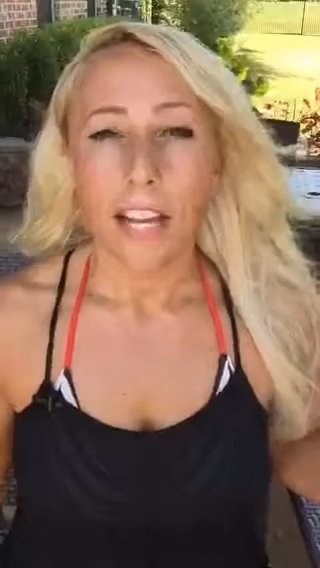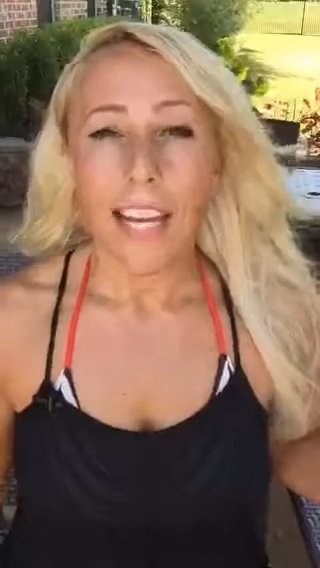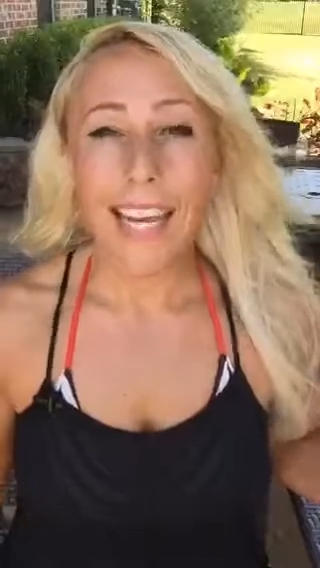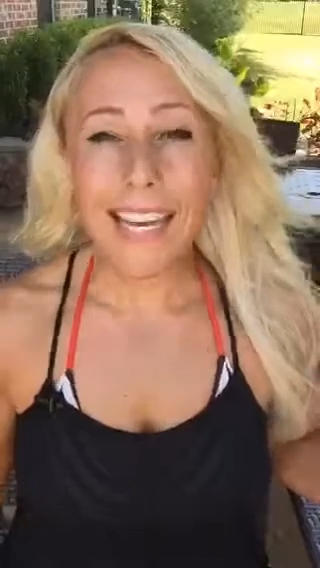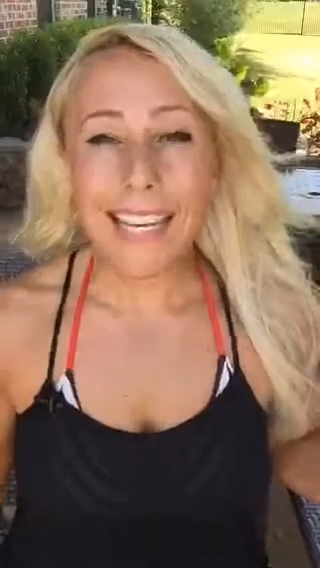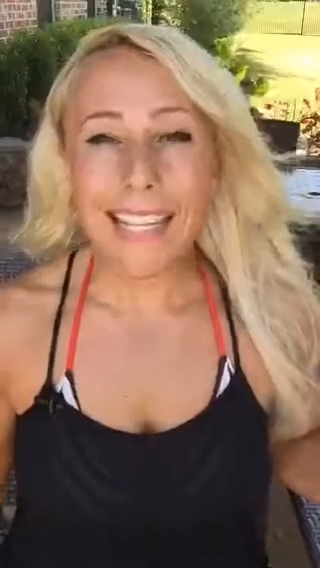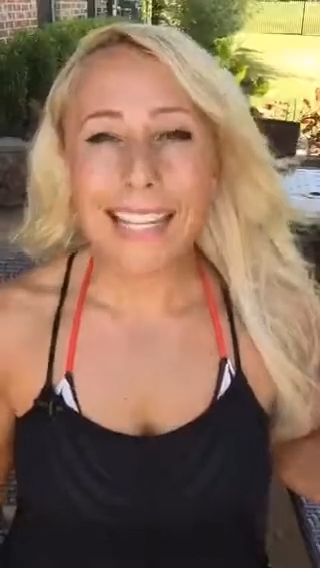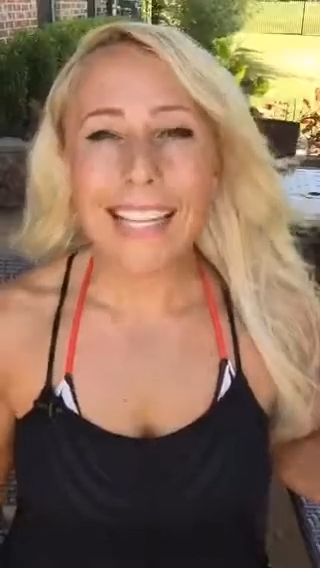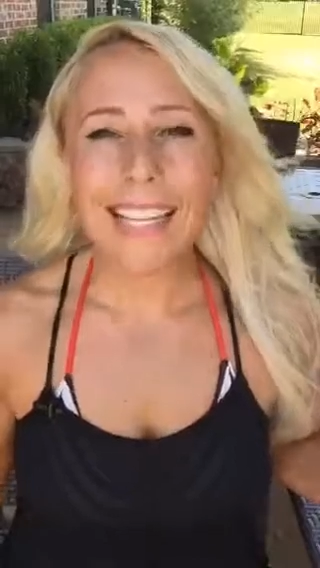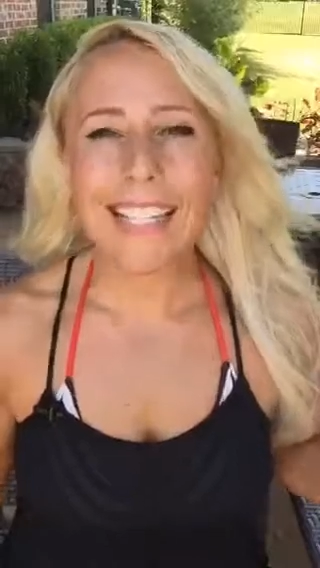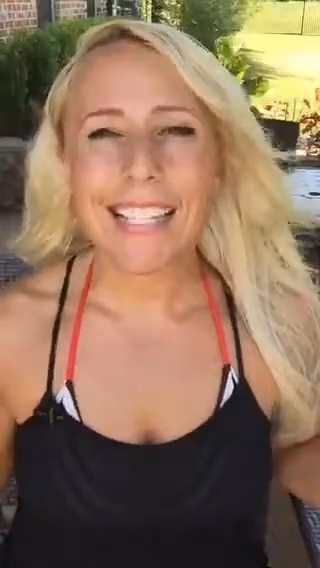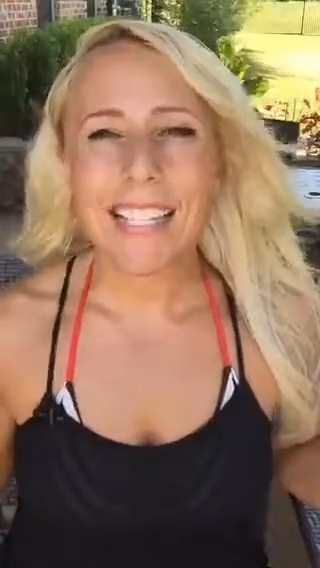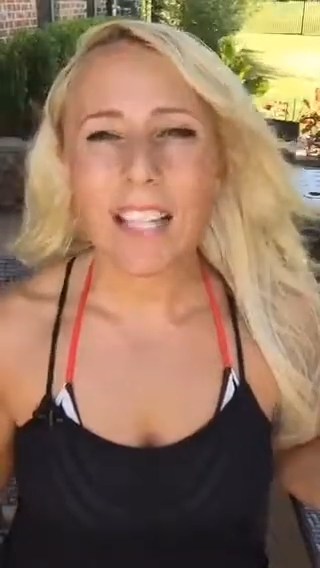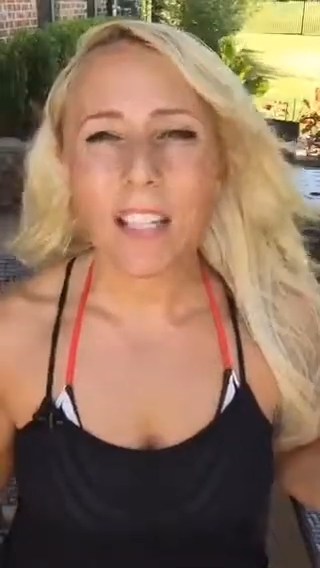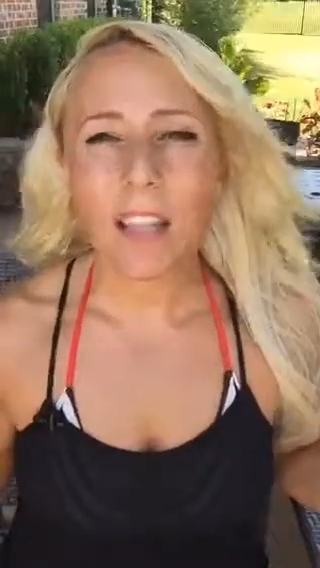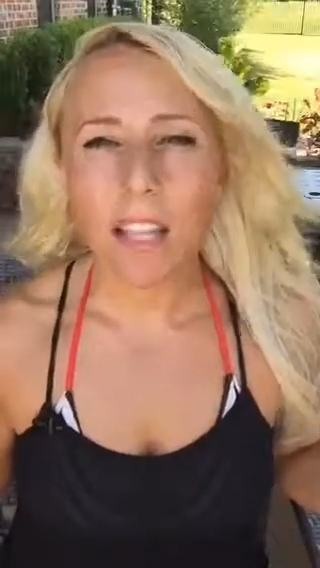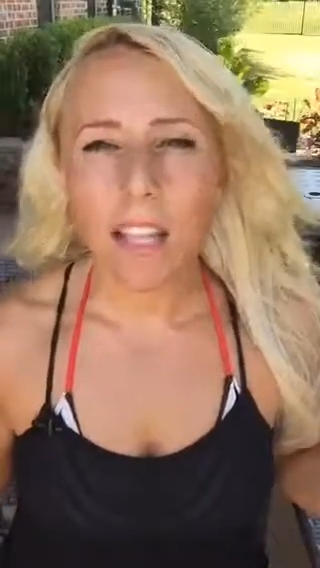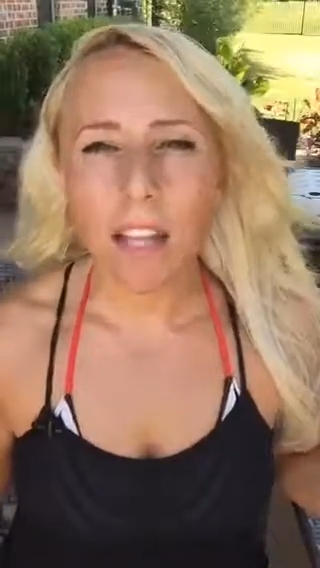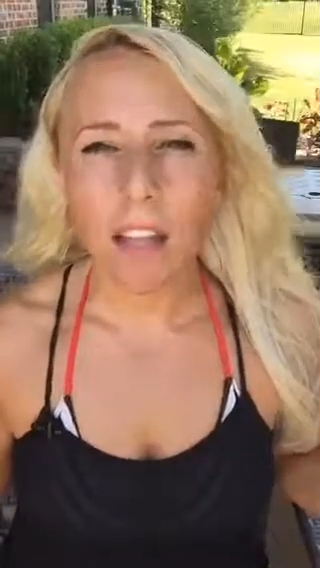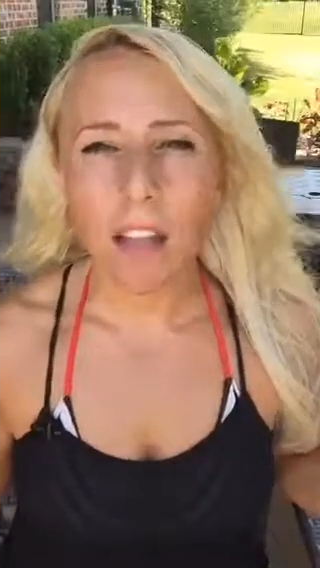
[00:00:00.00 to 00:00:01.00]
it needs to
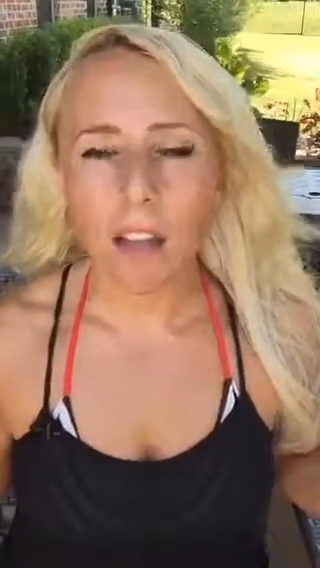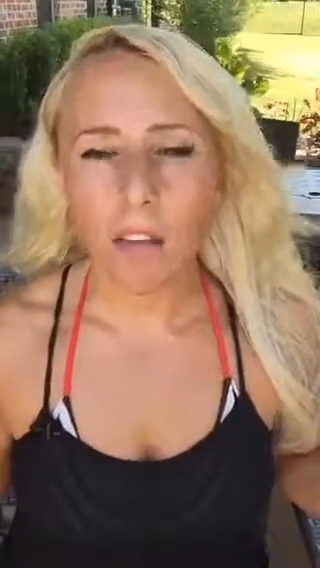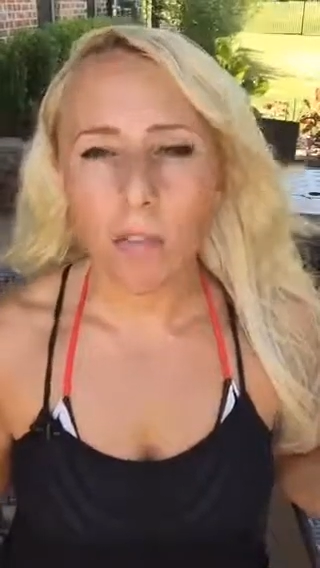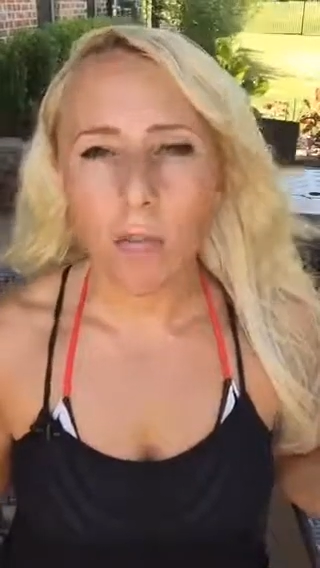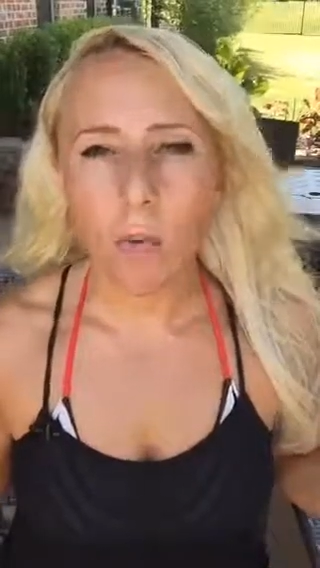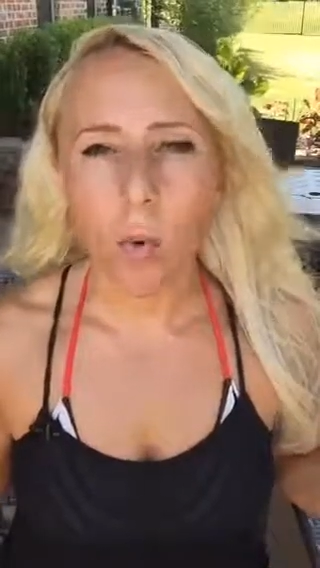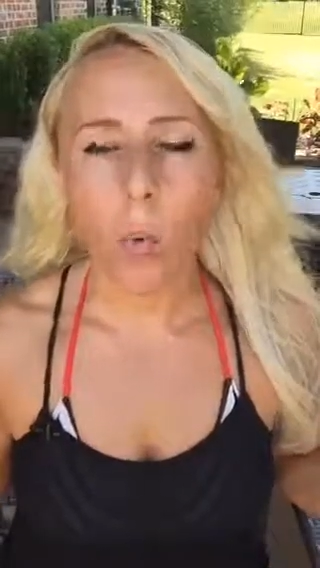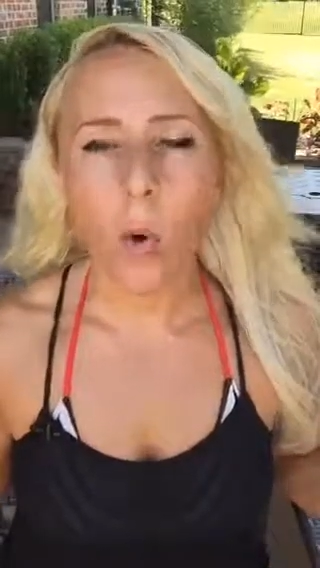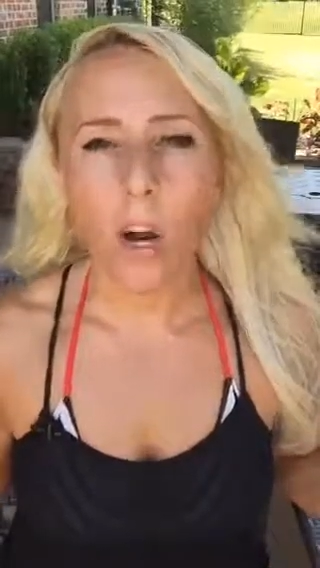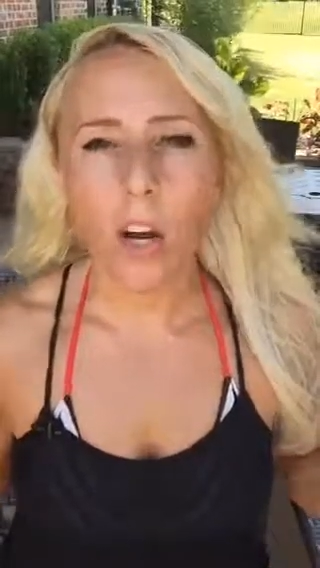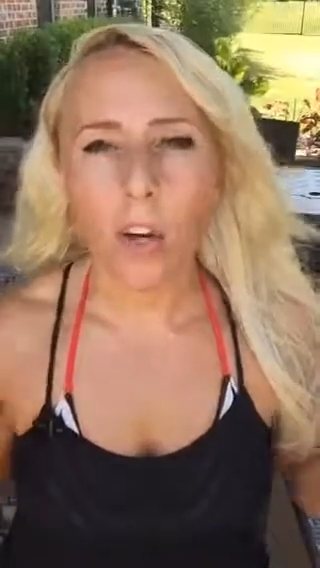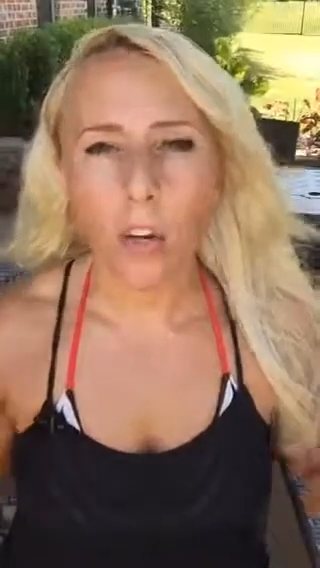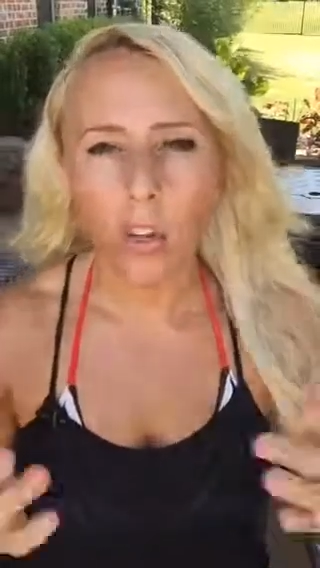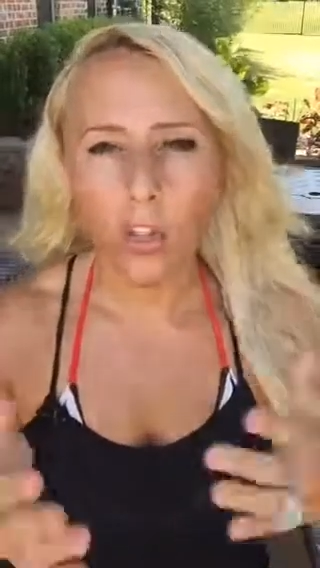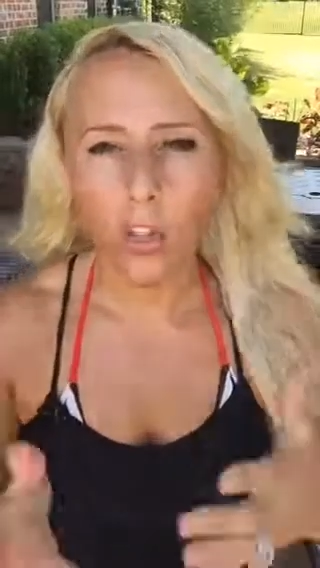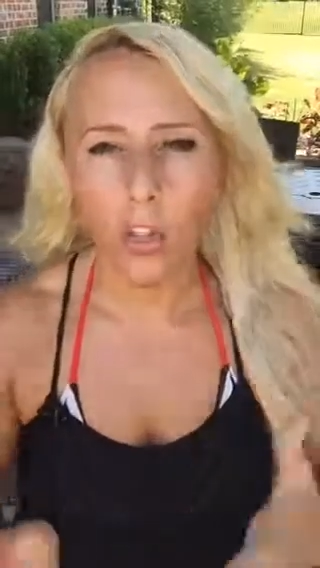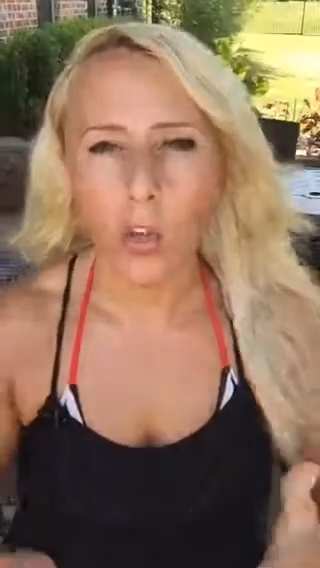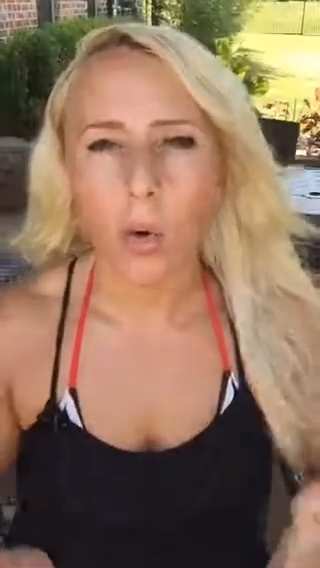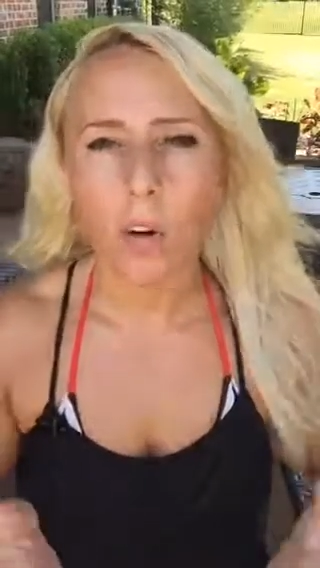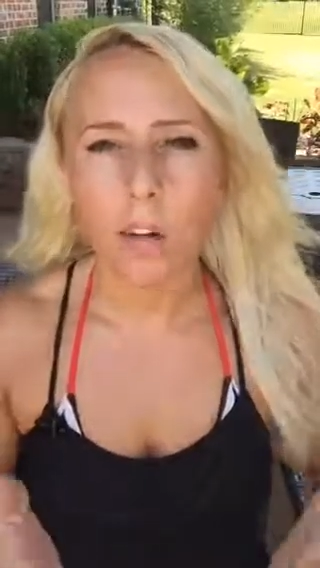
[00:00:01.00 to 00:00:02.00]
live where
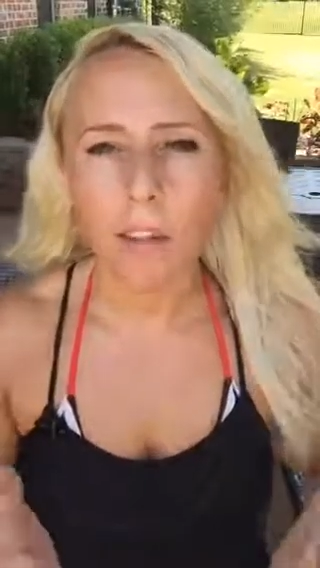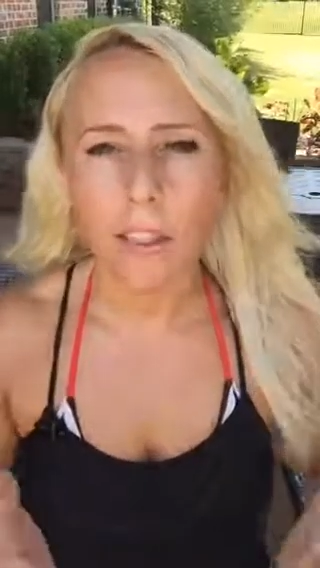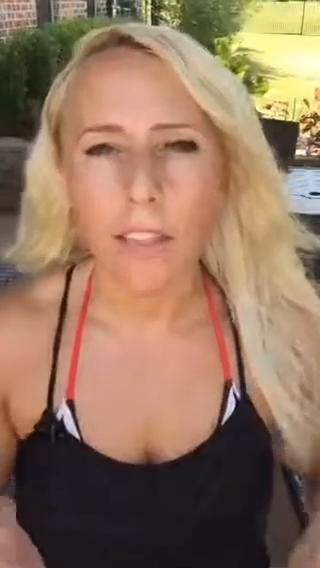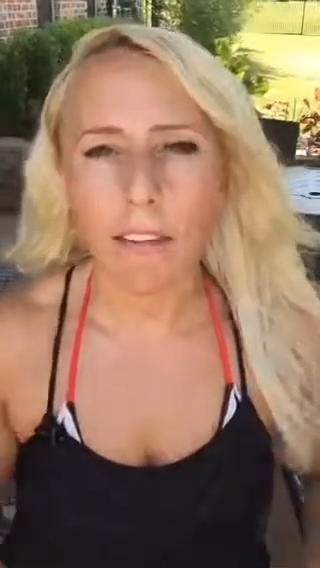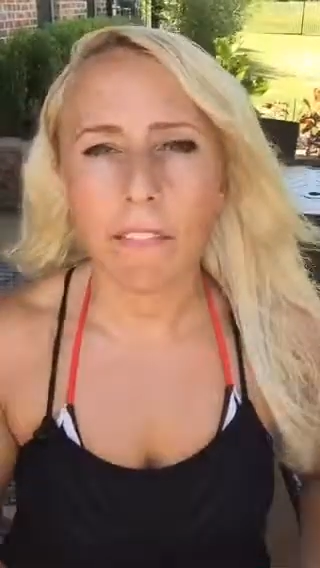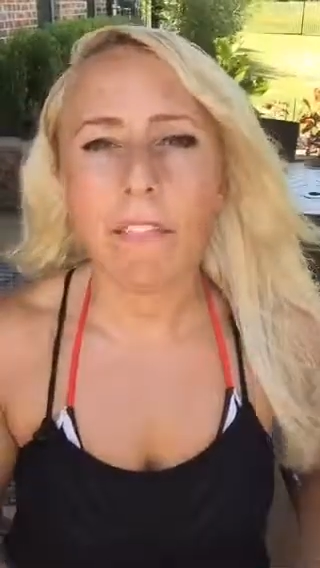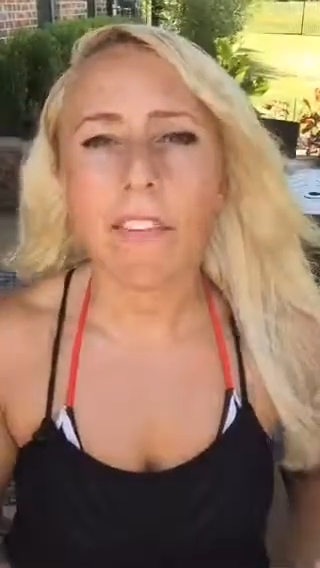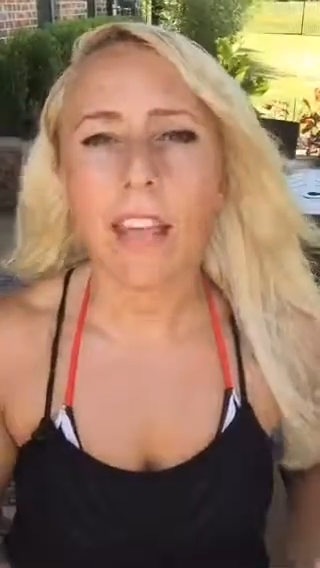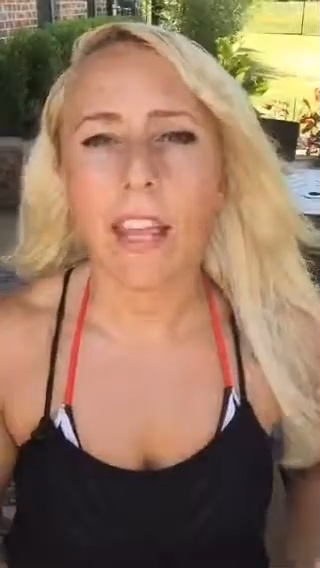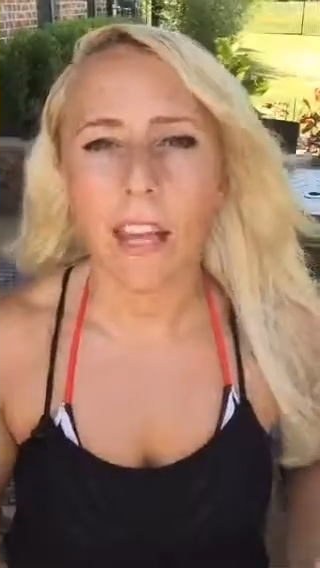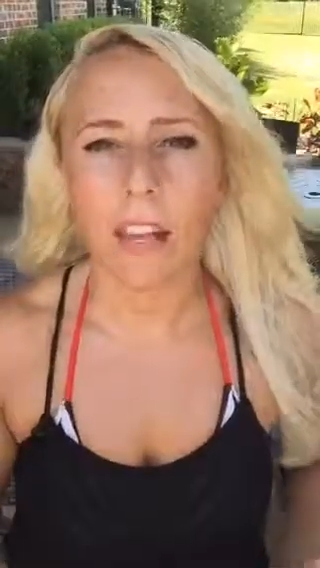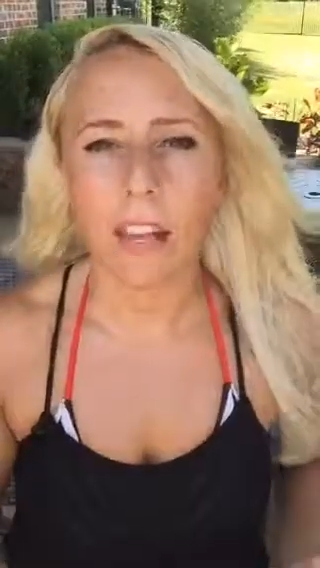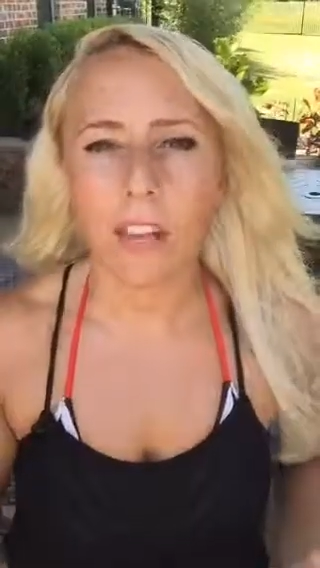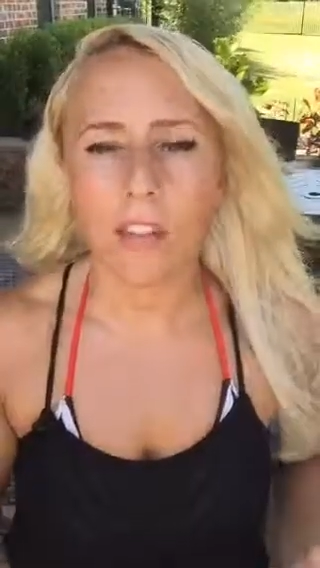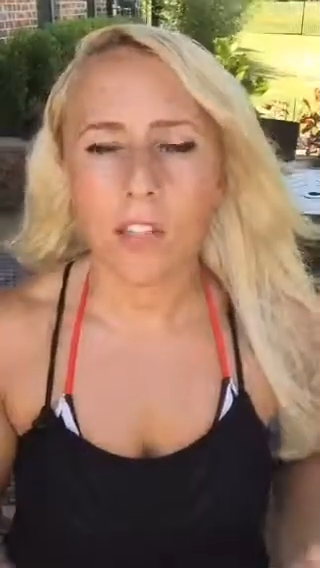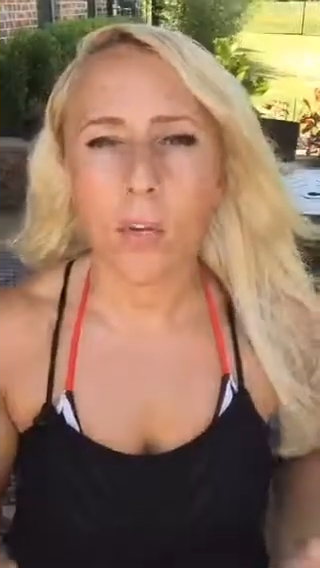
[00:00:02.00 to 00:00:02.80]
you're living.